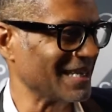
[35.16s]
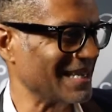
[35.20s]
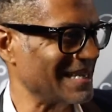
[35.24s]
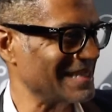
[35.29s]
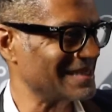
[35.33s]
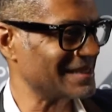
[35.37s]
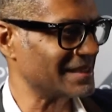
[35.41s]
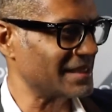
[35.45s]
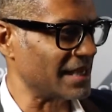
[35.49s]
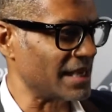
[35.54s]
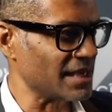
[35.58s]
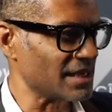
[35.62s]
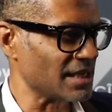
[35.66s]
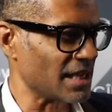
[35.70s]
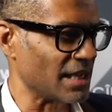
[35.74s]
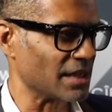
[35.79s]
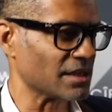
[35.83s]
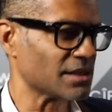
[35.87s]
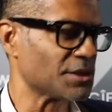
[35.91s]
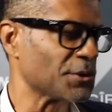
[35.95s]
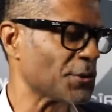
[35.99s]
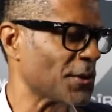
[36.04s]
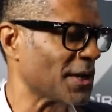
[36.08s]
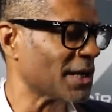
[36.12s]
ascending,
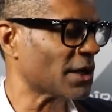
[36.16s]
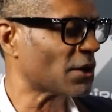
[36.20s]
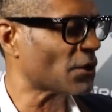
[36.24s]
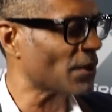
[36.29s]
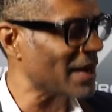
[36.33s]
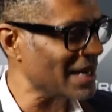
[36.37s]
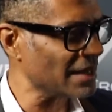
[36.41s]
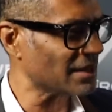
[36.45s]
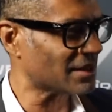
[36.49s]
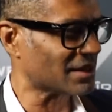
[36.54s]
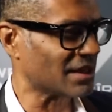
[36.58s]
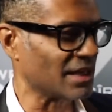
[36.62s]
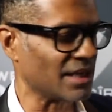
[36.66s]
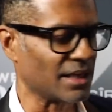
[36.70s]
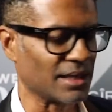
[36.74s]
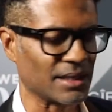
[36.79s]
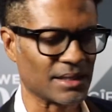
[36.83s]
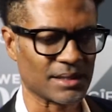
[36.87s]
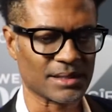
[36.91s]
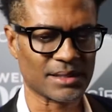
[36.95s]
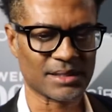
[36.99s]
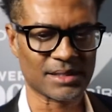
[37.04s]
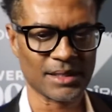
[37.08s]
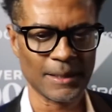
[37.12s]
doing great
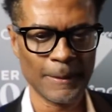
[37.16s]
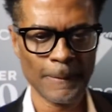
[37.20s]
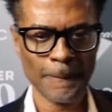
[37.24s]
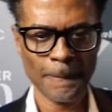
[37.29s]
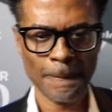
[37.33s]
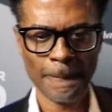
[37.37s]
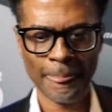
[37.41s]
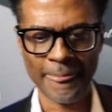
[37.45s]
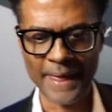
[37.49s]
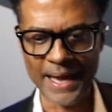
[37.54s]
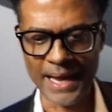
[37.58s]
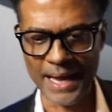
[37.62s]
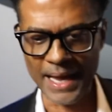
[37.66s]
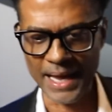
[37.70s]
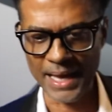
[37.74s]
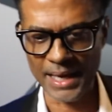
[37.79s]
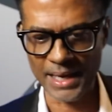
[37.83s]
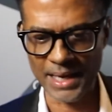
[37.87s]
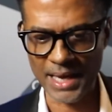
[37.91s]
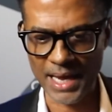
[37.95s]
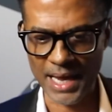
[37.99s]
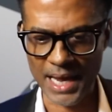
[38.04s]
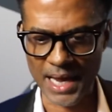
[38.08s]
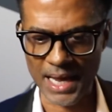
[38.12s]
things,
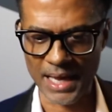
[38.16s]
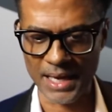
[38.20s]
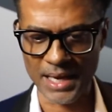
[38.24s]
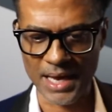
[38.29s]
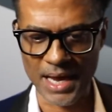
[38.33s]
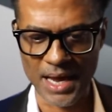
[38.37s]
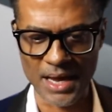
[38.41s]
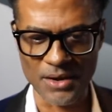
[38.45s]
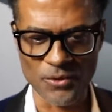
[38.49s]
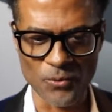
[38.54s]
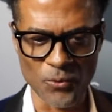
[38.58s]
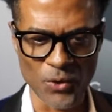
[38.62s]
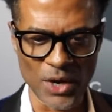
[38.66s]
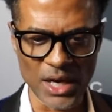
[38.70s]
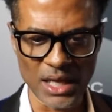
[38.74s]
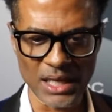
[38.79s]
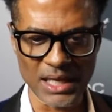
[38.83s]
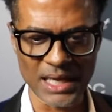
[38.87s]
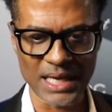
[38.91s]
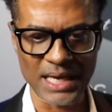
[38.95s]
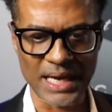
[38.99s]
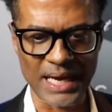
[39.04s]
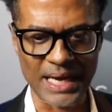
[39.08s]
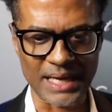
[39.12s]
and
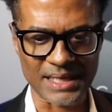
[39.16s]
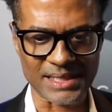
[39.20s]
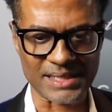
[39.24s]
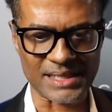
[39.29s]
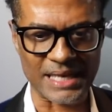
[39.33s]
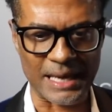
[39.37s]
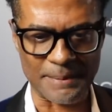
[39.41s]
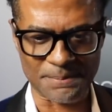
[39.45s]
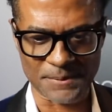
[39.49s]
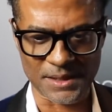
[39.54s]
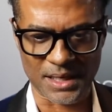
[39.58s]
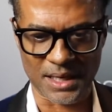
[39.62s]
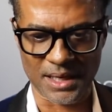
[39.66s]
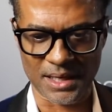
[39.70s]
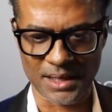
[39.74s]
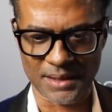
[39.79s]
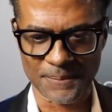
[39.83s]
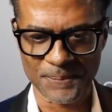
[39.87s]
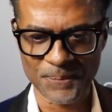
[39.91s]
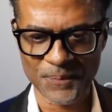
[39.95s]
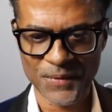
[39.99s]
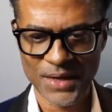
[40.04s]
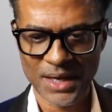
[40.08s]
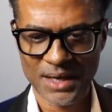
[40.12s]
really accepting
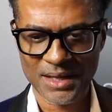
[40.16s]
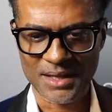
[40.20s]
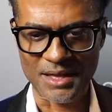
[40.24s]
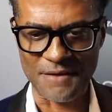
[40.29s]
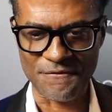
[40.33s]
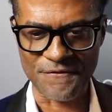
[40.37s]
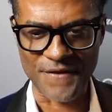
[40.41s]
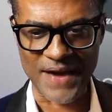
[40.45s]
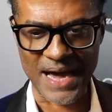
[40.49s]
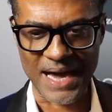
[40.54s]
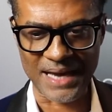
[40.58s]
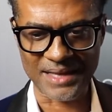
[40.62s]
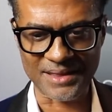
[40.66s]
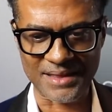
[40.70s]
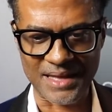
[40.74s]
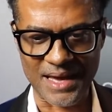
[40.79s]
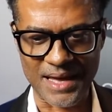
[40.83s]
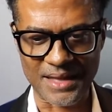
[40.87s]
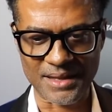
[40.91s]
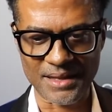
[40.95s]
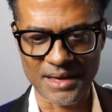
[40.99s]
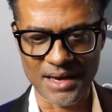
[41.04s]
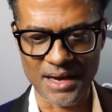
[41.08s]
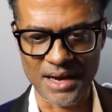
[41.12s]
the fact that
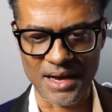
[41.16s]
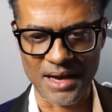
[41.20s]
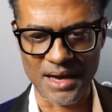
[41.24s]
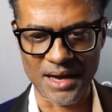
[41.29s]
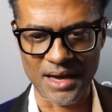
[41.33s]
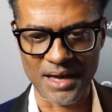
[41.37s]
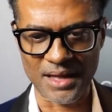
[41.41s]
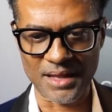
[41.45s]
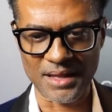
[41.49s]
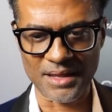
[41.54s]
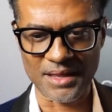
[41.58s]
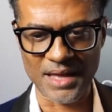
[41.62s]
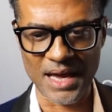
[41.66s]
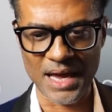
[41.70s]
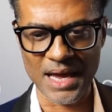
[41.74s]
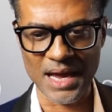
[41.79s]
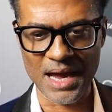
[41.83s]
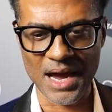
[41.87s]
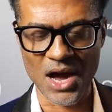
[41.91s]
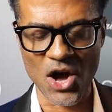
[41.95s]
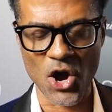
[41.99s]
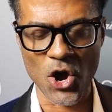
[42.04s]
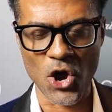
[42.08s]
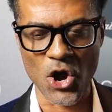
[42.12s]
they
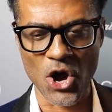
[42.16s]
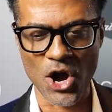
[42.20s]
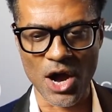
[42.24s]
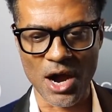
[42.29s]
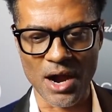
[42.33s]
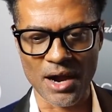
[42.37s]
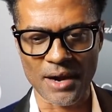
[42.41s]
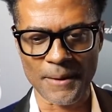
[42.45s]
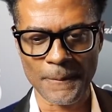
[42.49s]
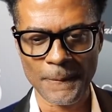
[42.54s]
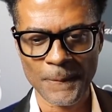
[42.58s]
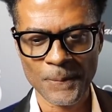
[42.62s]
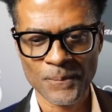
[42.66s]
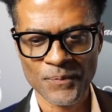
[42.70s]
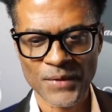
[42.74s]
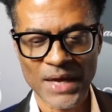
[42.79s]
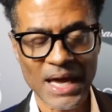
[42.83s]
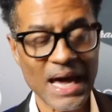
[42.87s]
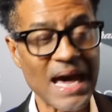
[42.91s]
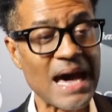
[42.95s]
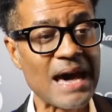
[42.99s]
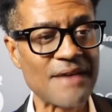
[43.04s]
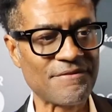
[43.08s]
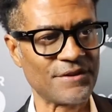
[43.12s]
are
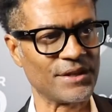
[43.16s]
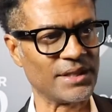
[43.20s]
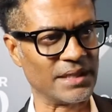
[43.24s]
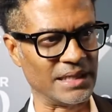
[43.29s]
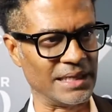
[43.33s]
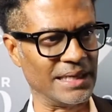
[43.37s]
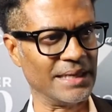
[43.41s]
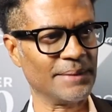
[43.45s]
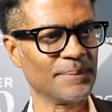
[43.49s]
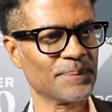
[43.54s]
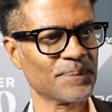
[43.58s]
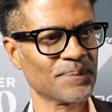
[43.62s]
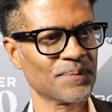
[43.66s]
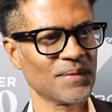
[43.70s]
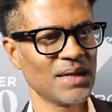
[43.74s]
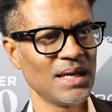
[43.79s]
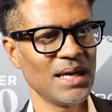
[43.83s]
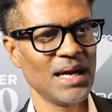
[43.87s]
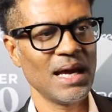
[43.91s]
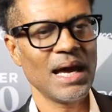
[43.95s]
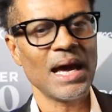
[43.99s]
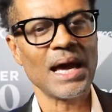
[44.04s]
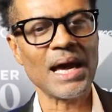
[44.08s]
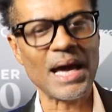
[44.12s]
heavenly.
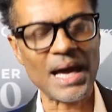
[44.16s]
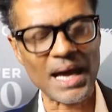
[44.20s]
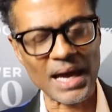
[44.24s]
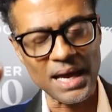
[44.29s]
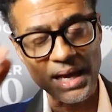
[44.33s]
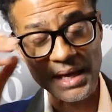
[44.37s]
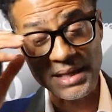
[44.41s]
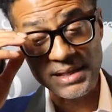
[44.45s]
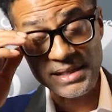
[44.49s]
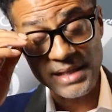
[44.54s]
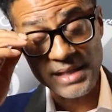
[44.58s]
And